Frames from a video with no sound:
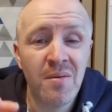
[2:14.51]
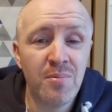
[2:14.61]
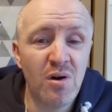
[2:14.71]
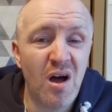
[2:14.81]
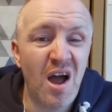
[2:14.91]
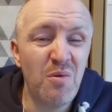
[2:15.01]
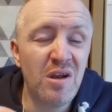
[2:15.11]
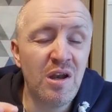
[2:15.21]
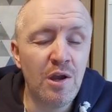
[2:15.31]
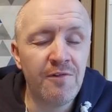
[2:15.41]
but I would
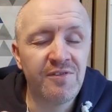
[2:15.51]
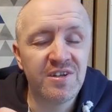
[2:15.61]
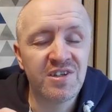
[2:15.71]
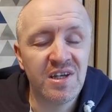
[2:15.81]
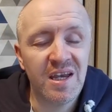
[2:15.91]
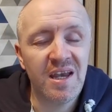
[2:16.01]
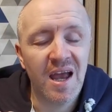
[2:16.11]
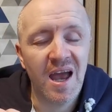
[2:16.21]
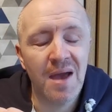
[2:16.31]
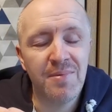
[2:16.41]
love to
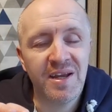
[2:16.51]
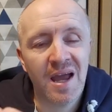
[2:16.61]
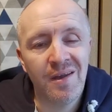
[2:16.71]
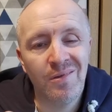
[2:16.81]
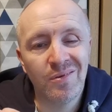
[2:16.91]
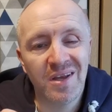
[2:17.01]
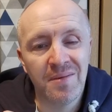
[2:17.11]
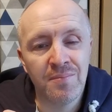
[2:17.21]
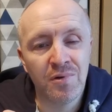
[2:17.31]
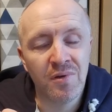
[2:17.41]
see a mechanical
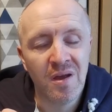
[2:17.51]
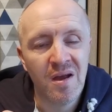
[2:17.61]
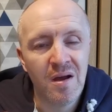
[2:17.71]
gimbal,